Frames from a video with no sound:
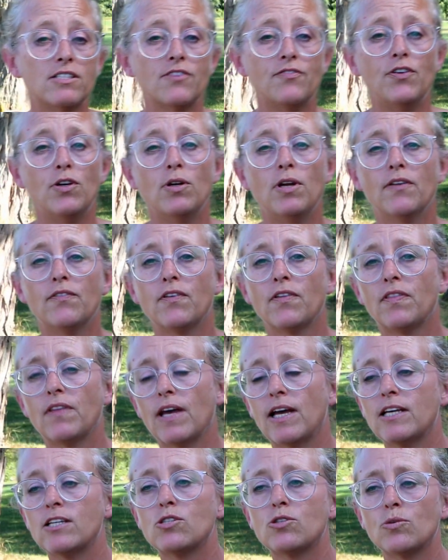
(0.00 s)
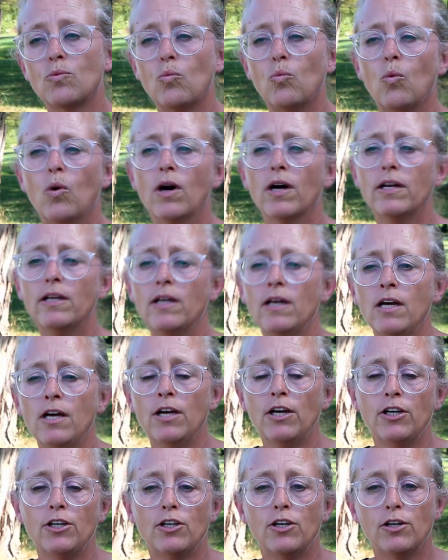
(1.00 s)
does a few different things. One,
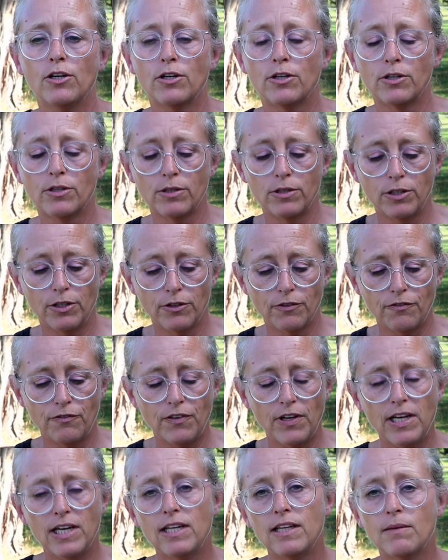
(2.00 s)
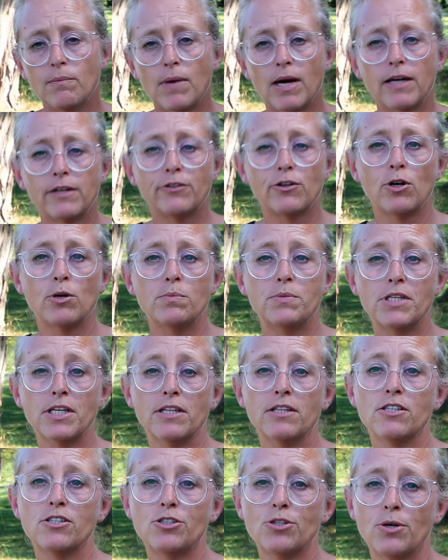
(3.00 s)
you're feeding the microbes
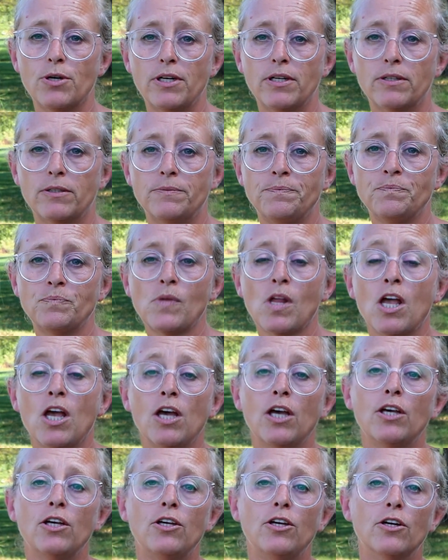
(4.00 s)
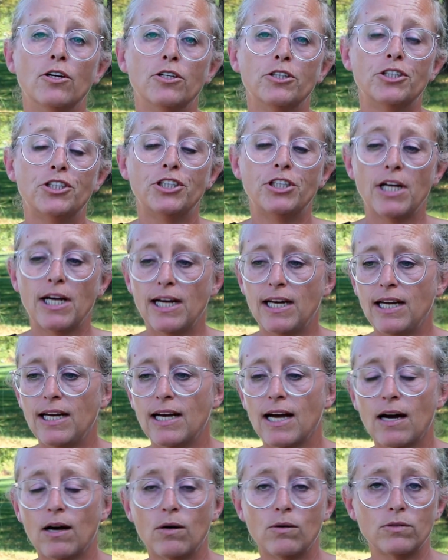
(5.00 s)
in the soil. You're
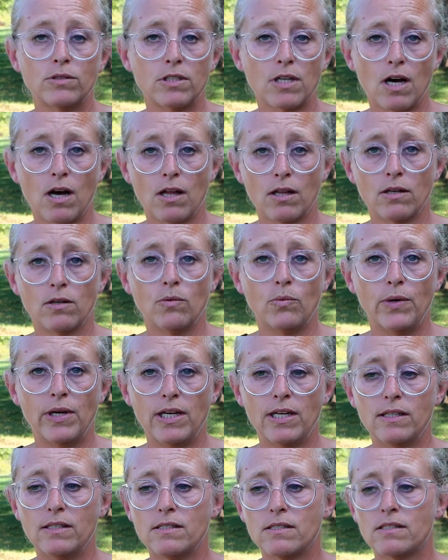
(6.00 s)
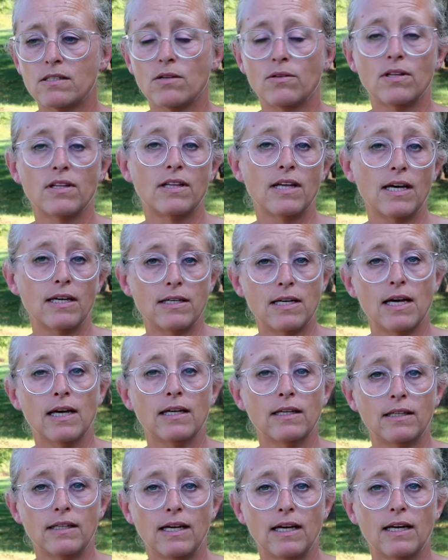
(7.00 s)
shading out other weeds so that they
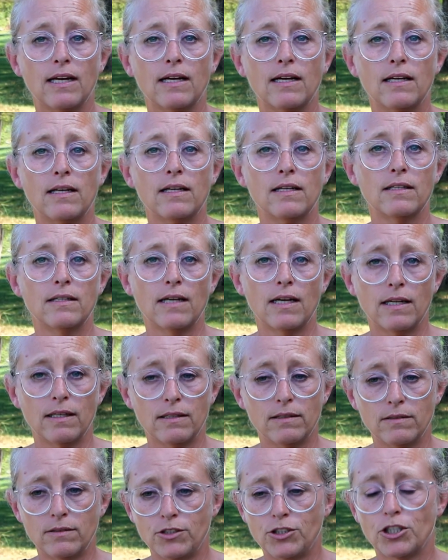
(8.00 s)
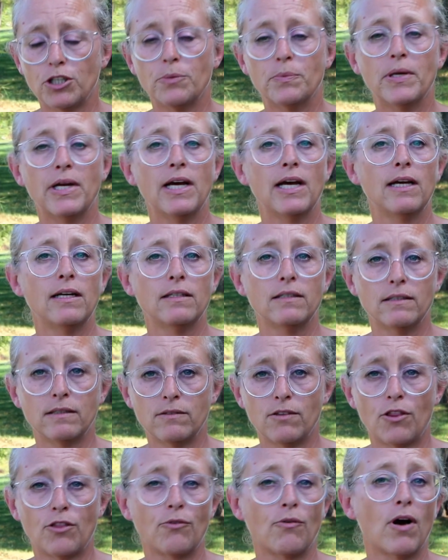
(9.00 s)
can't get in and germinate
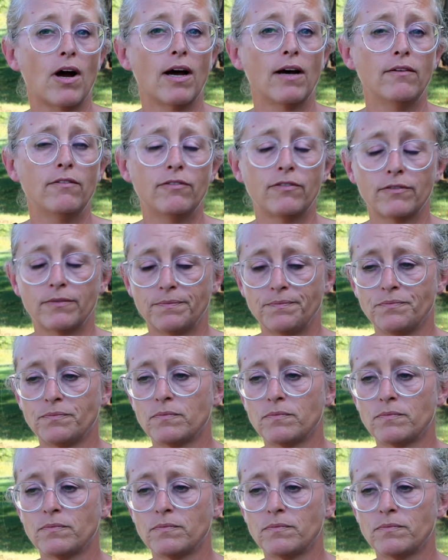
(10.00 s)
and thrive.